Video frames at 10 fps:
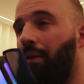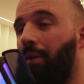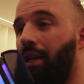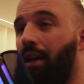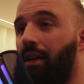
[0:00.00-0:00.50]

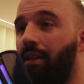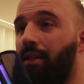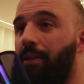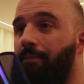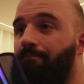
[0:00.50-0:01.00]
But yeah,
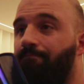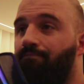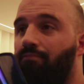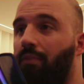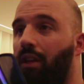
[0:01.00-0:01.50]

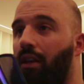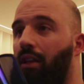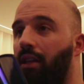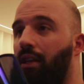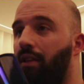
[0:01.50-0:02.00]

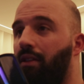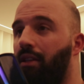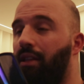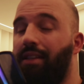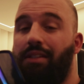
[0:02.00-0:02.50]

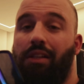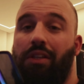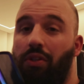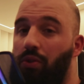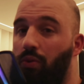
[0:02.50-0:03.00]
it has a
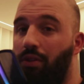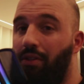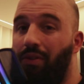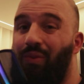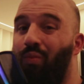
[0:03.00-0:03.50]
cleaner look,
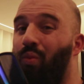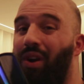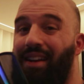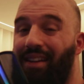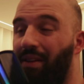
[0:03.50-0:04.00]

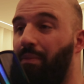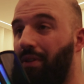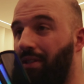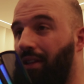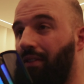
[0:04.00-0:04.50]

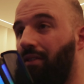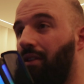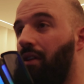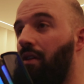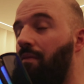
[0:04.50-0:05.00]
100%
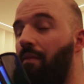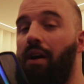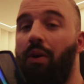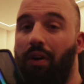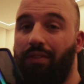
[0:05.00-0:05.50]

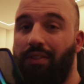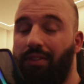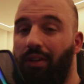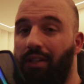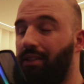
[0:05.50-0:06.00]
around the
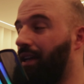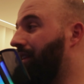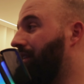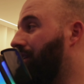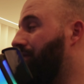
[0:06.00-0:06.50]
socket,
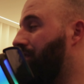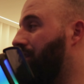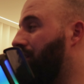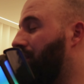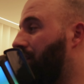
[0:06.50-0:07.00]
and gives
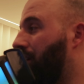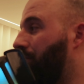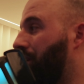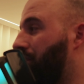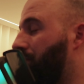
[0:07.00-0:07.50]
a
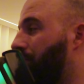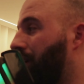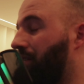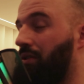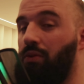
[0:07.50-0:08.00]
much
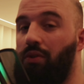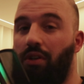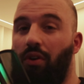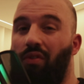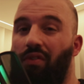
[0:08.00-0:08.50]
better look
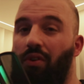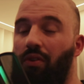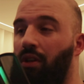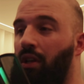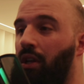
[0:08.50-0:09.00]

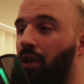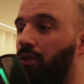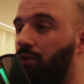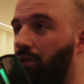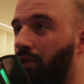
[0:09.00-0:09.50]
overall
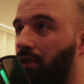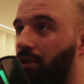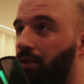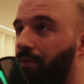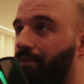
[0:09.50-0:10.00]
to
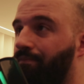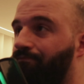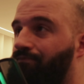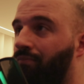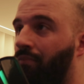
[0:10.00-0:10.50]
the
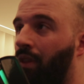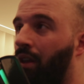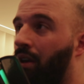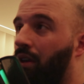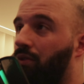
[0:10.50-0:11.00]

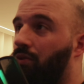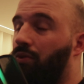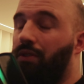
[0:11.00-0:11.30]
to